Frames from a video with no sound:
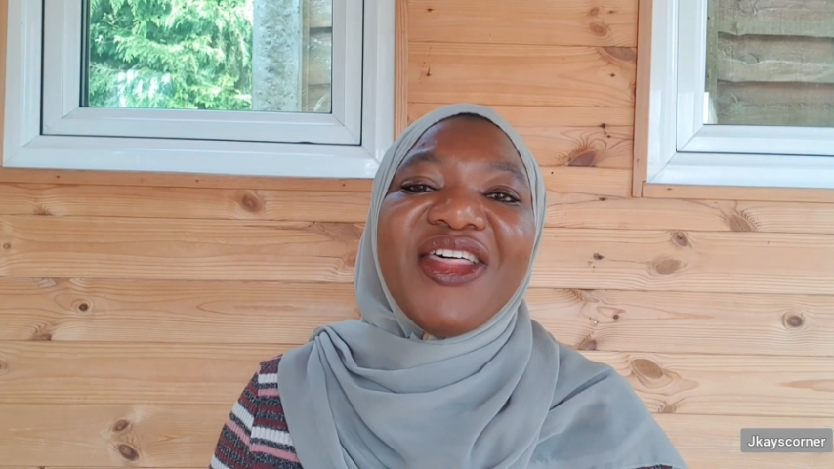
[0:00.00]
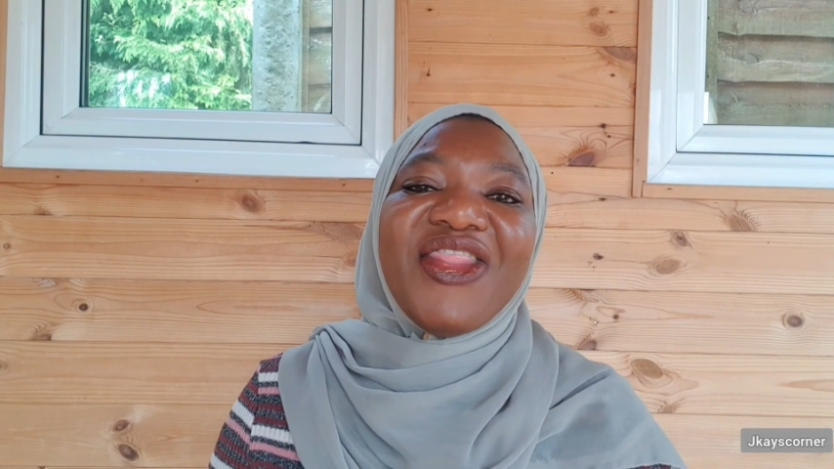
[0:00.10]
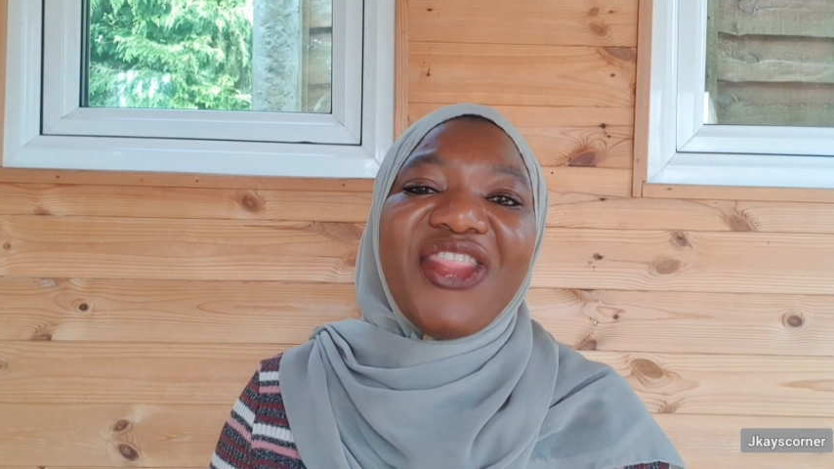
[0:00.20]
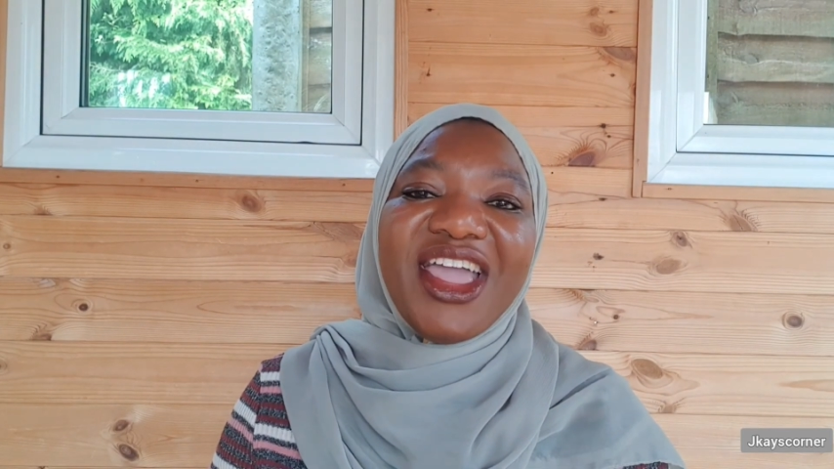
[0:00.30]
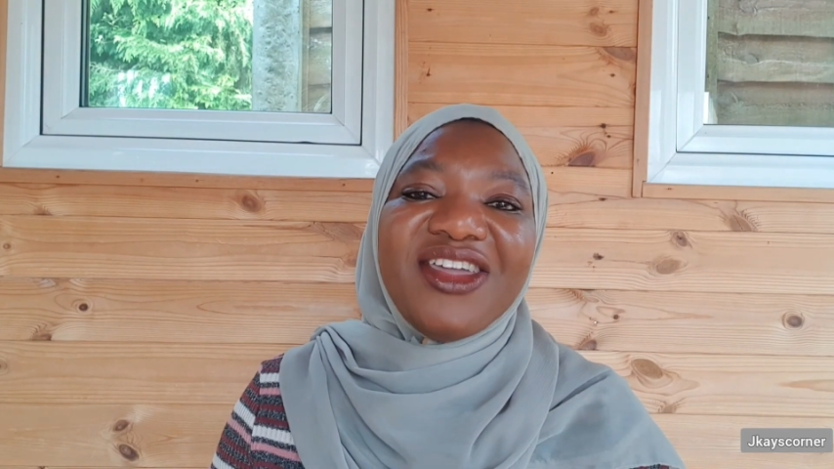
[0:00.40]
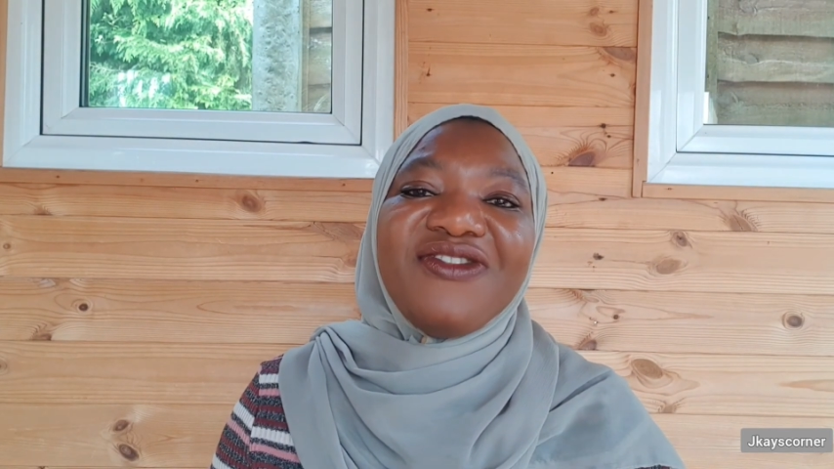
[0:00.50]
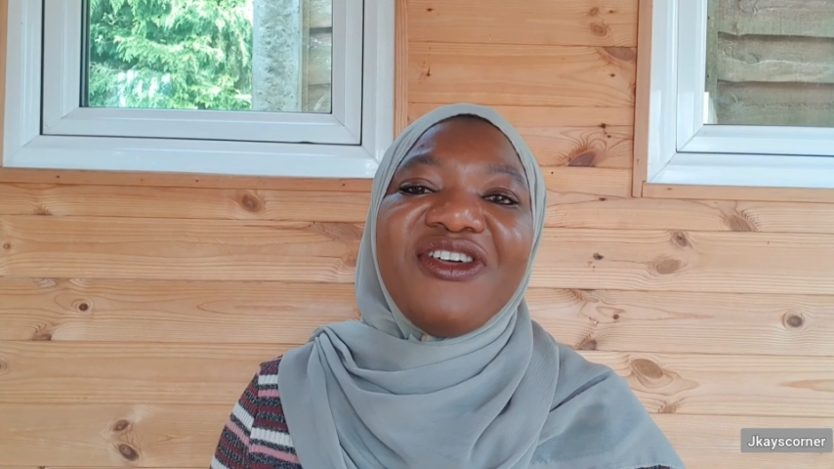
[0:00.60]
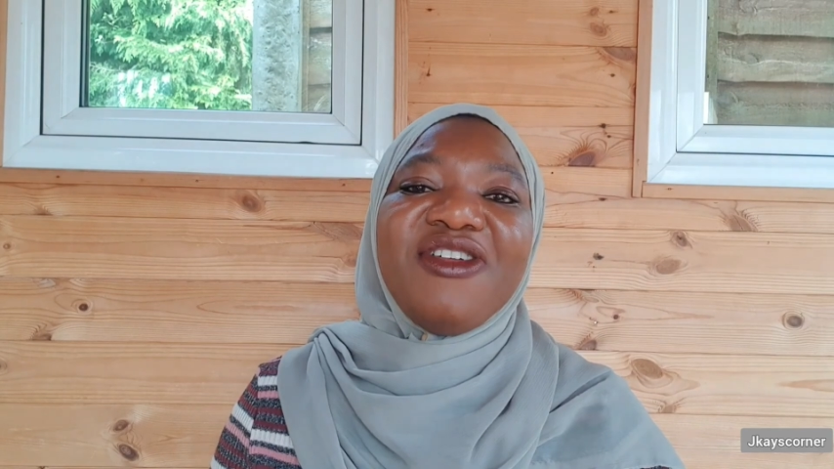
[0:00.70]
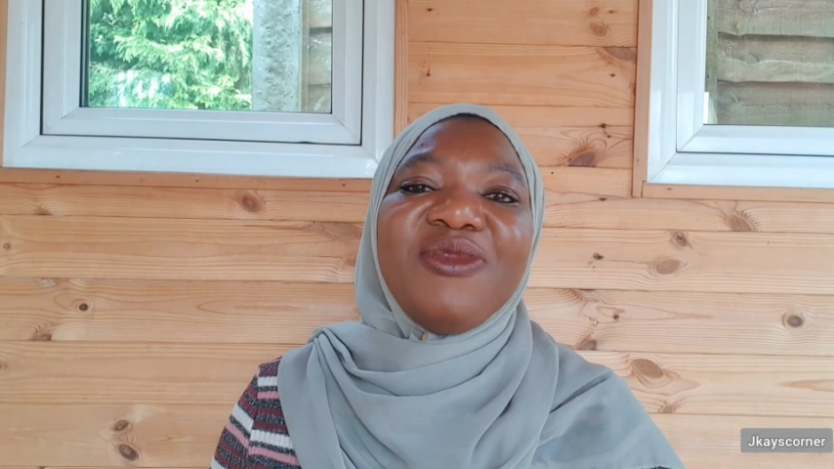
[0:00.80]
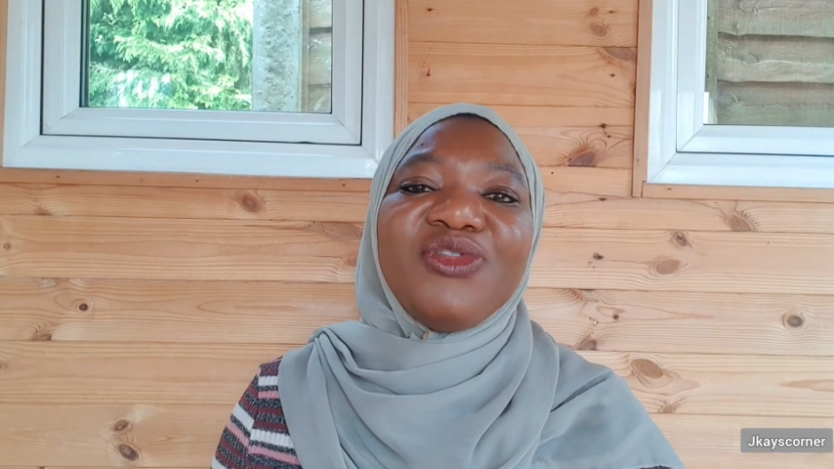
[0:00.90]
Thank you
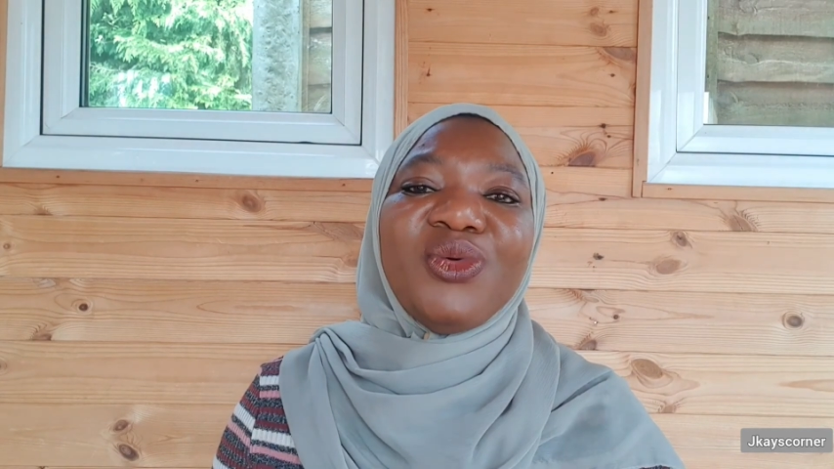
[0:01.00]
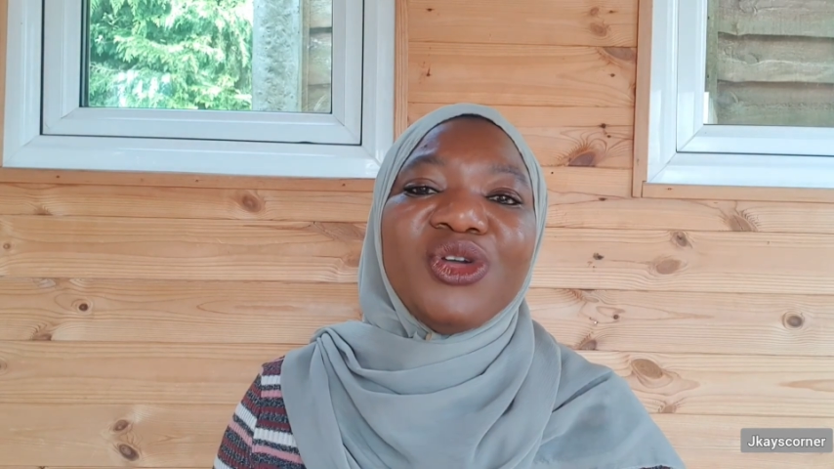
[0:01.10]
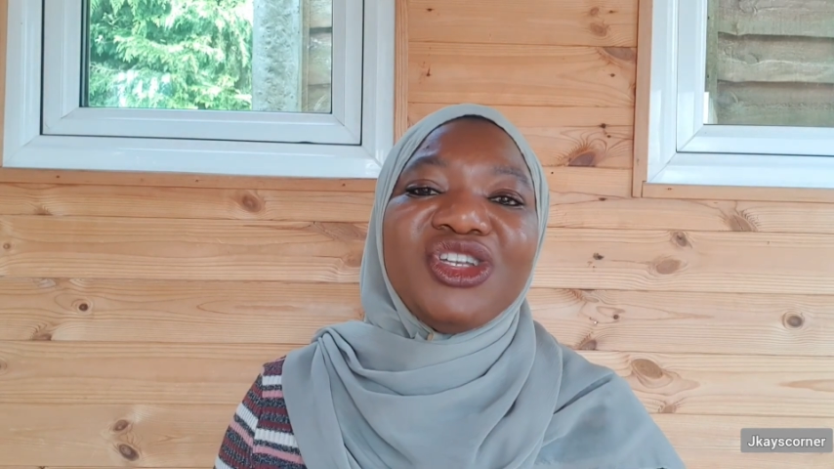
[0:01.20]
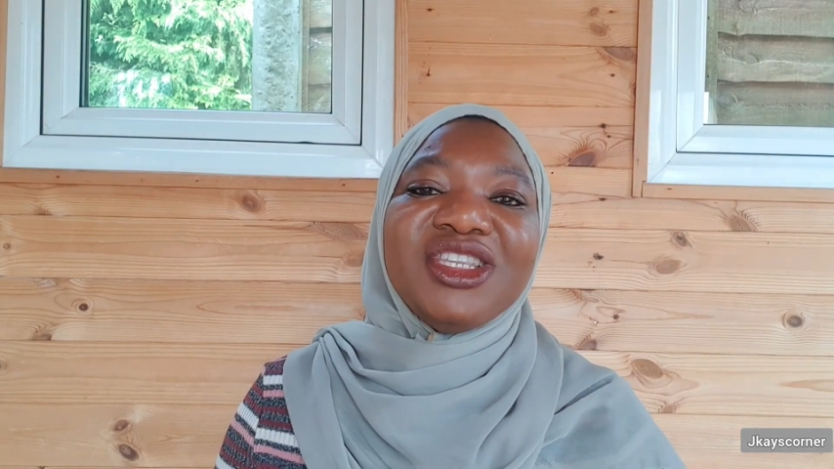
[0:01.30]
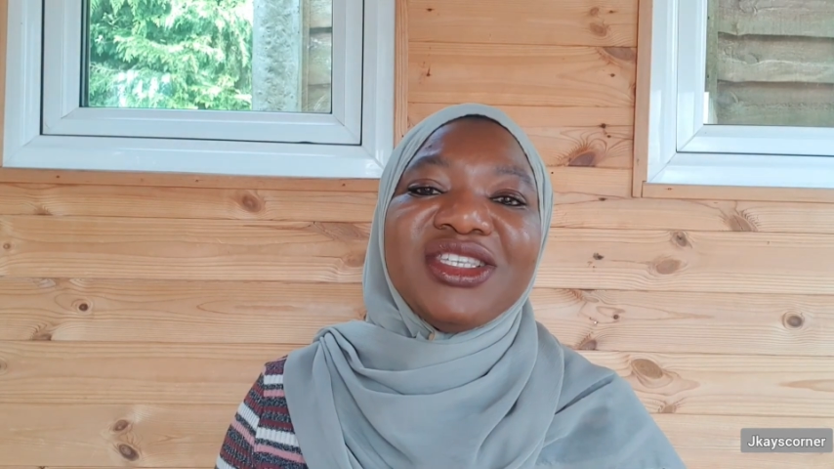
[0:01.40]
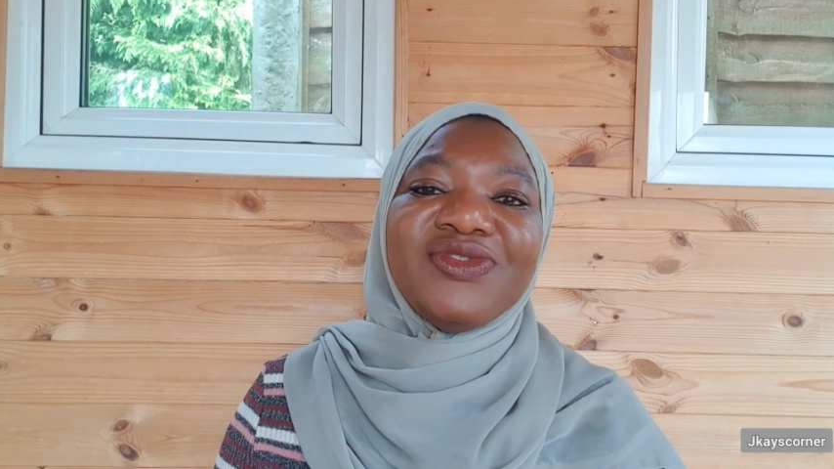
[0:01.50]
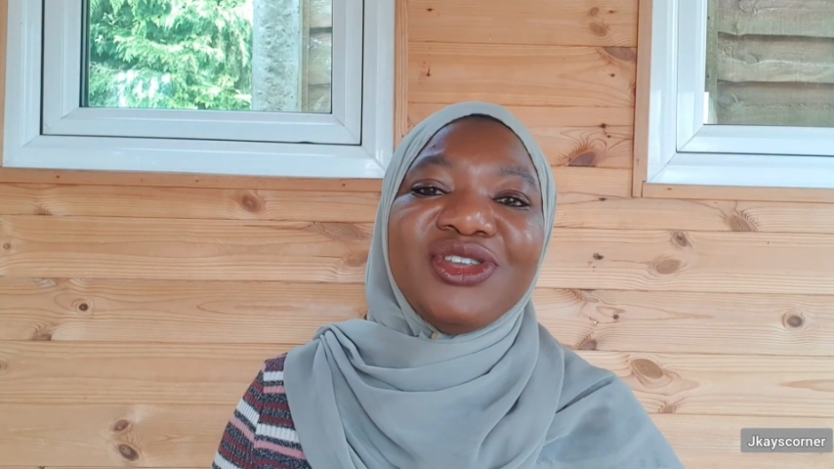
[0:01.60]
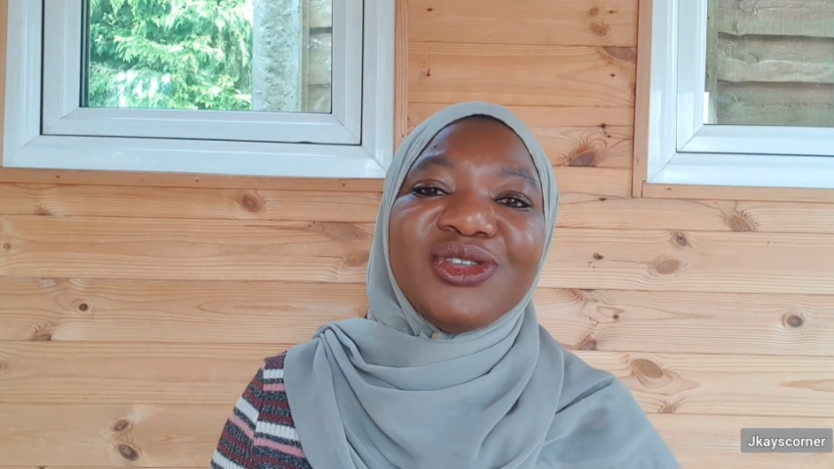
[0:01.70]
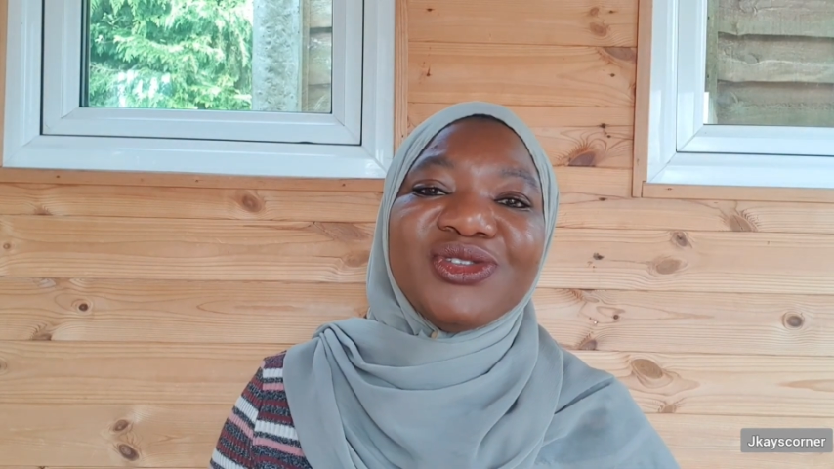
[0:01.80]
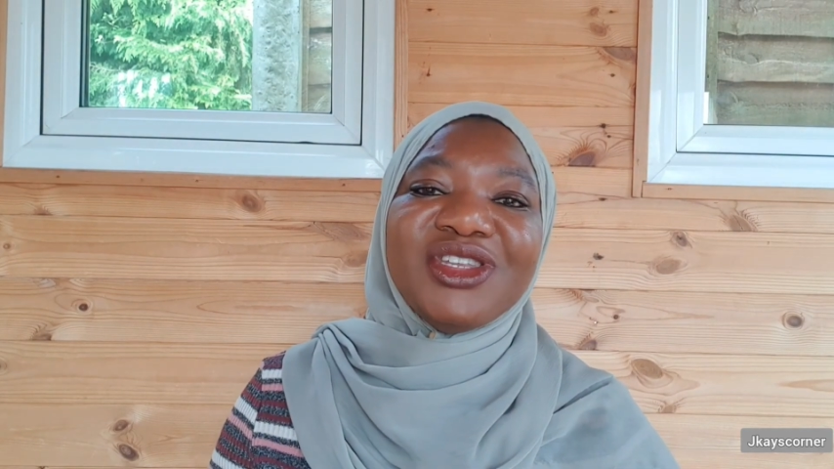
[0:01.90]
very much for watching this
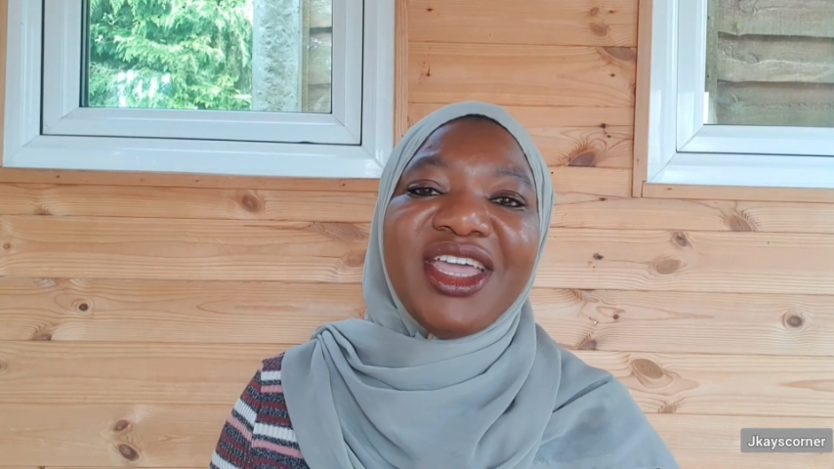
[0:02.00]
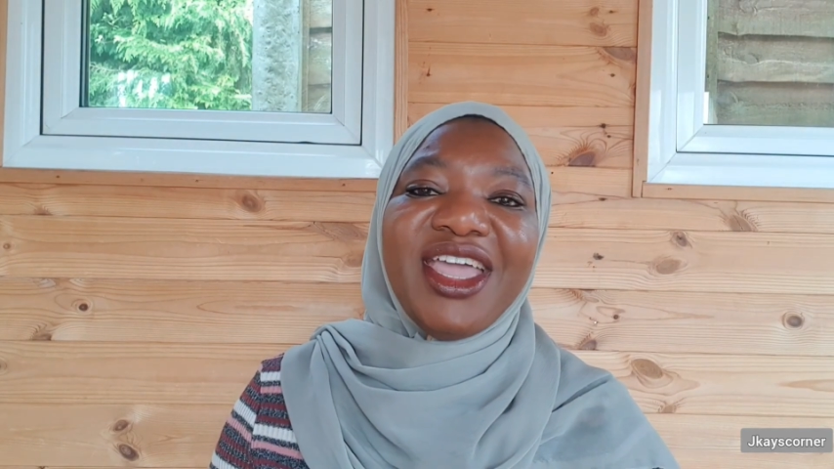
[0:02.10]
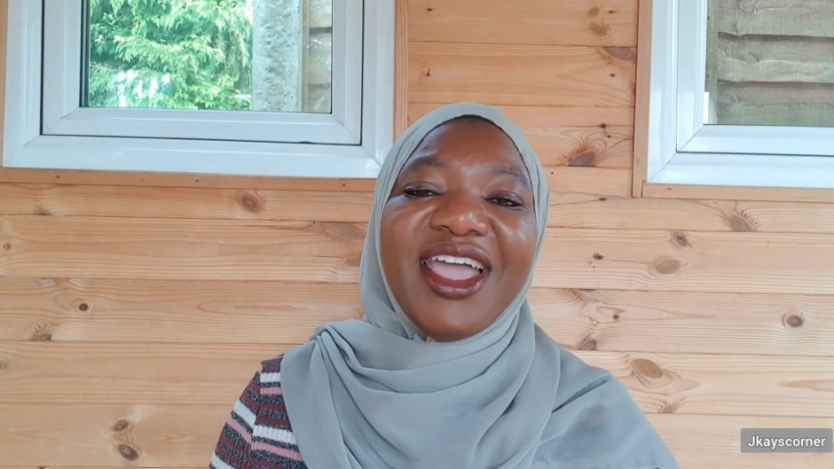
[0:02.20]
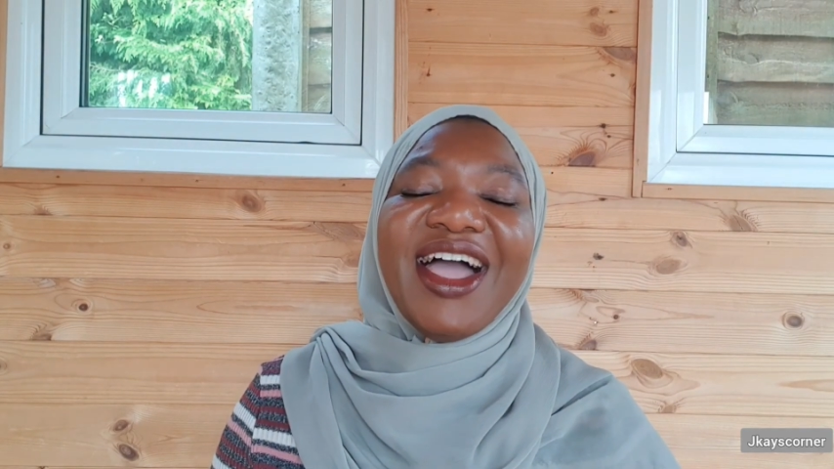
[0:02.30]
video today.